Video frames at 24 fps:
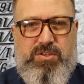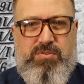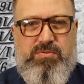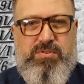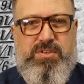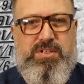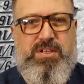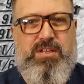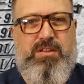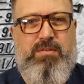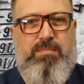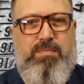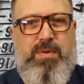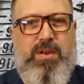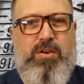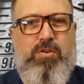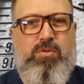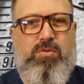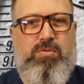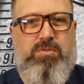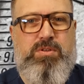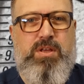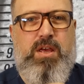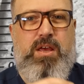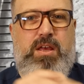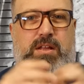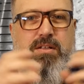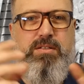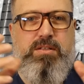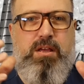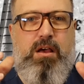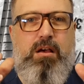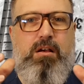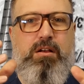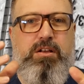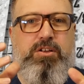You can see the big old
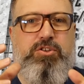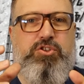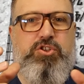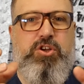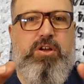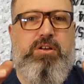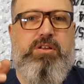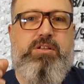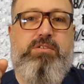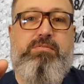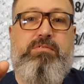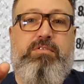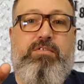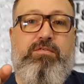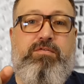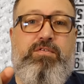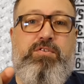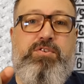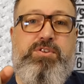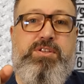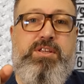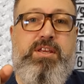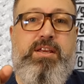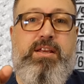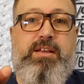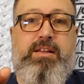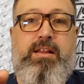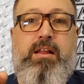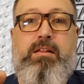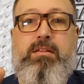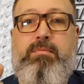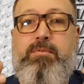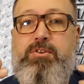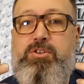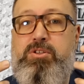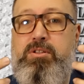darker chunks from the first ear
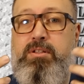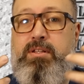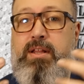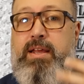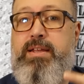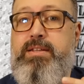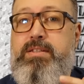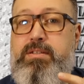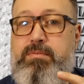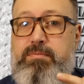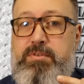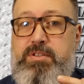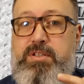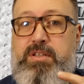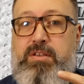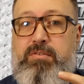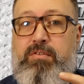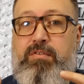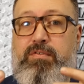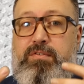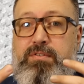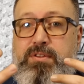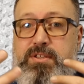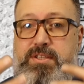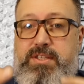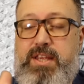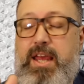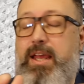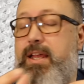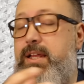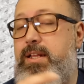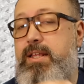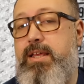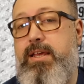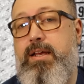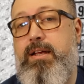canal, the much lighter material from the
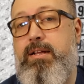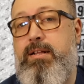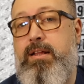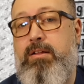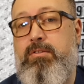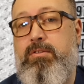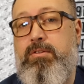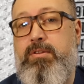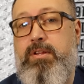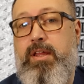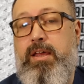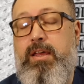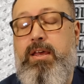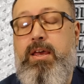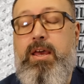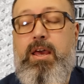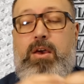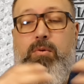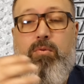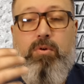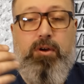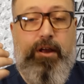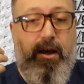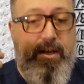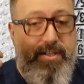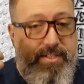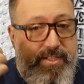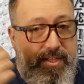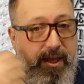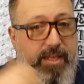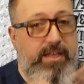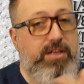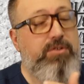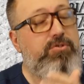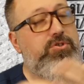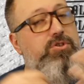second ear canal on there. Well, guys,
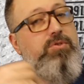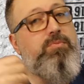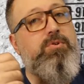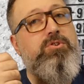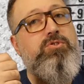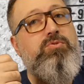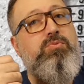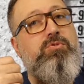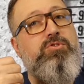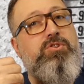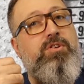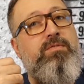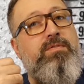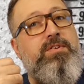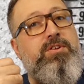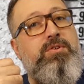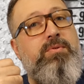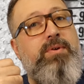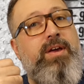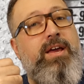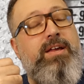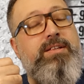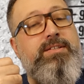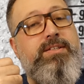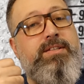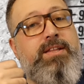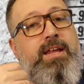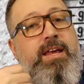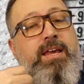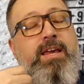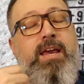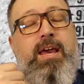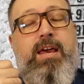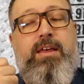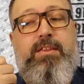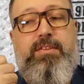thank you so much for watching my video again
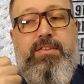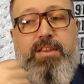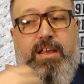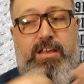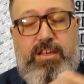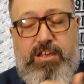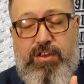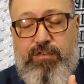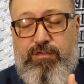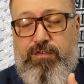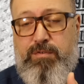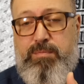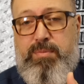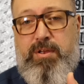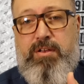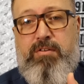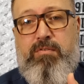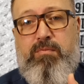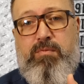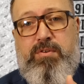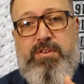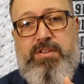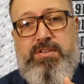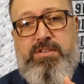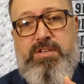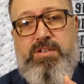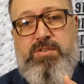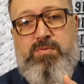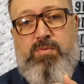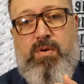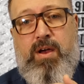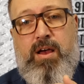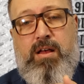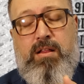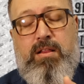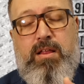today. Thank you for bearing with us as
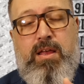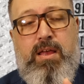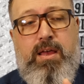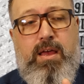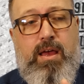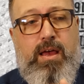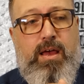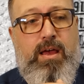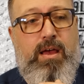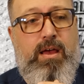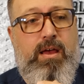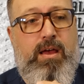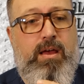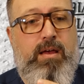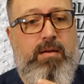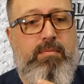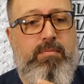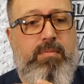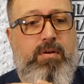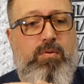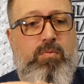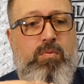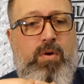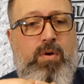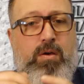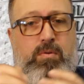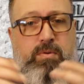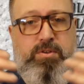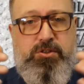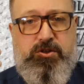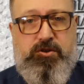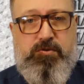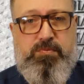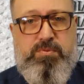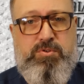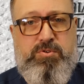well. Um, while we're
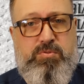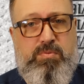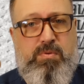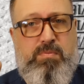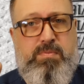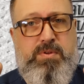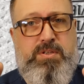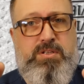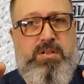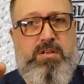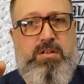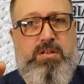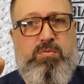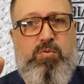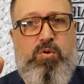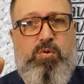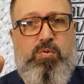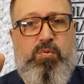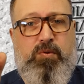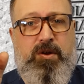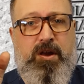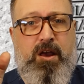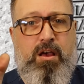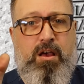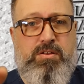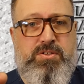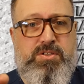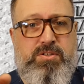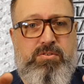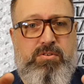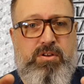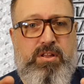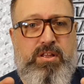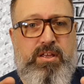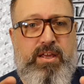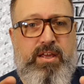super duper busy at the moment, we are
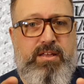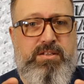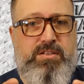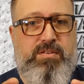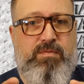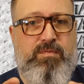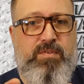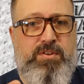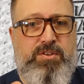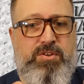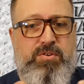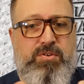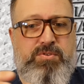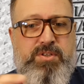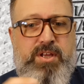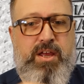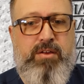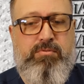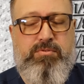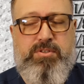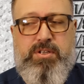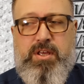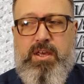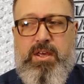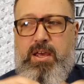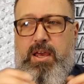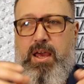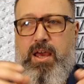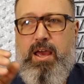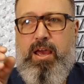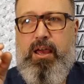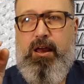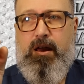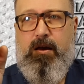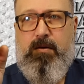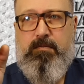still going to get some videos out.
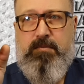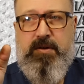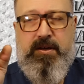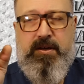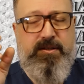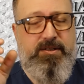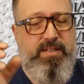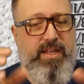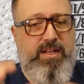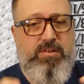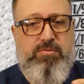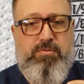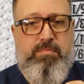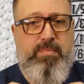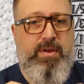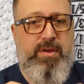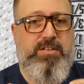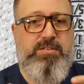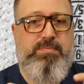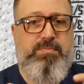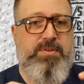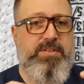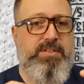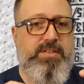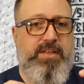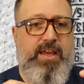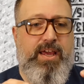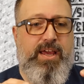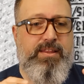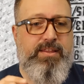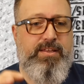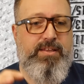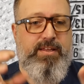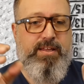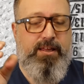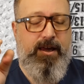Uh, me and Taylor were meant to be
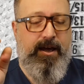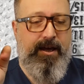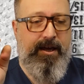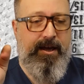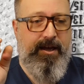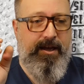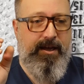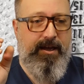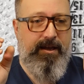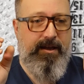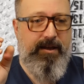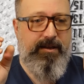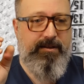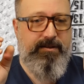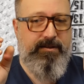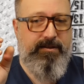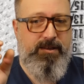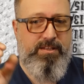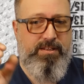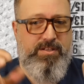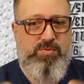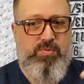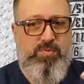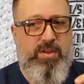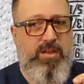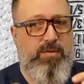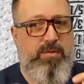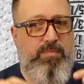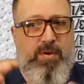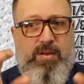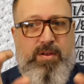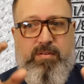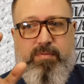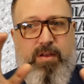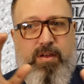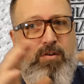together uh, this week,
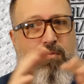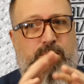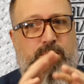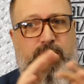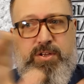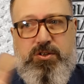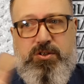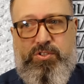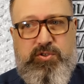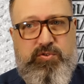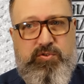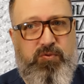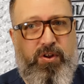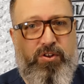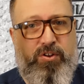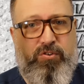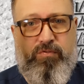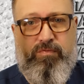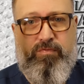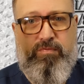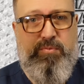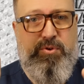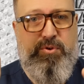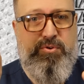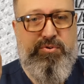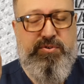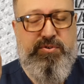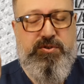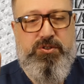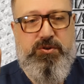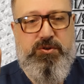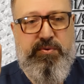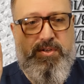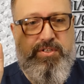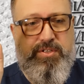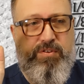but our patients ran over and we couldn't
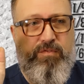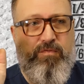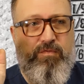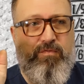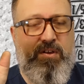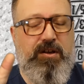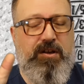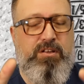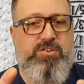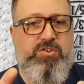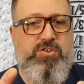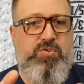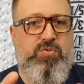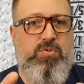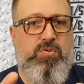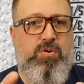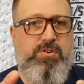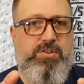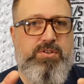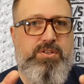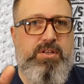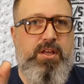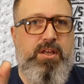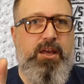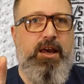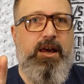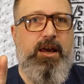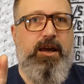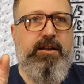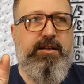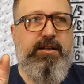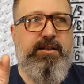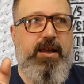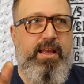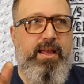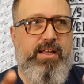do it. So fingers crossed,
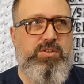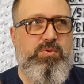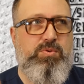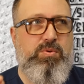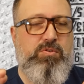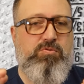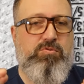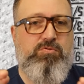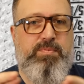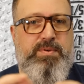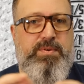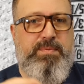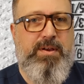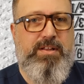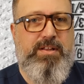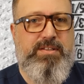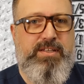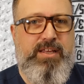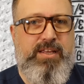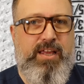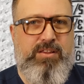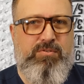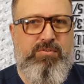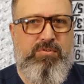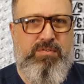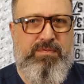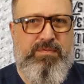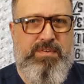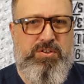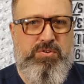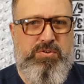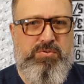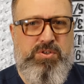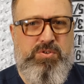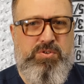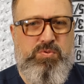next week we'll be back together on the
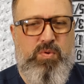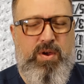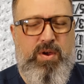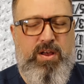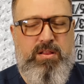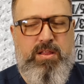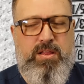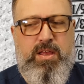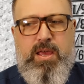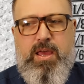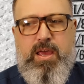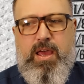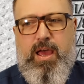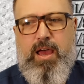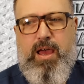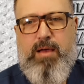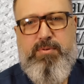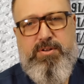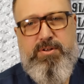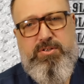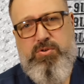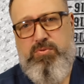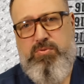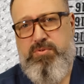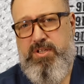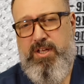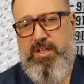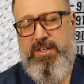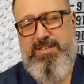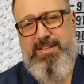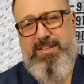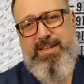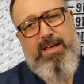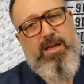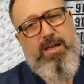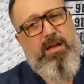videos as well. Uh, but as always,
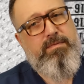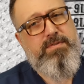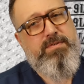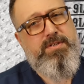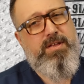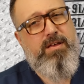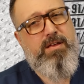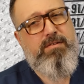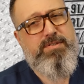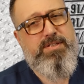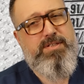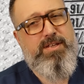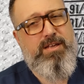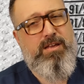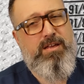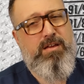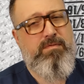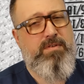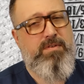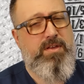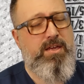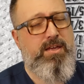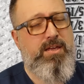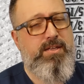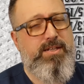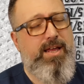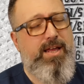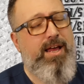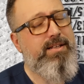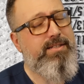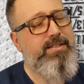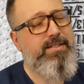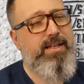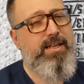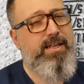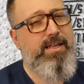guys, take care of yourselves, take care of your ears,
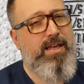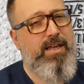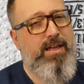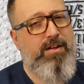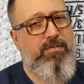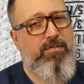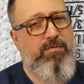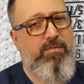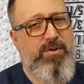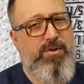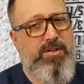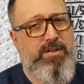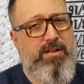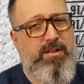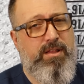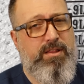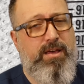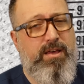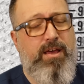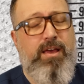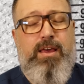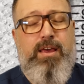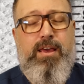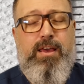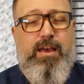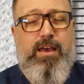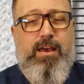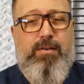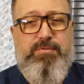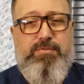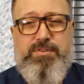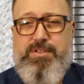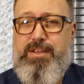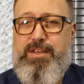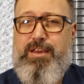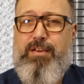and take care of one another. And
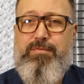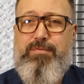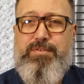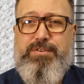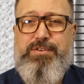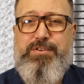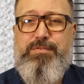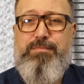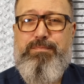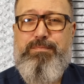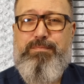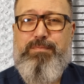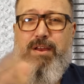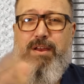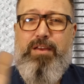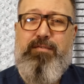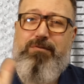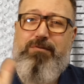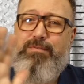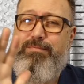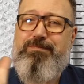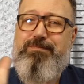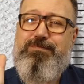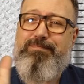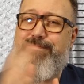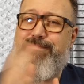we'll see you again real soon. Bye, everyone.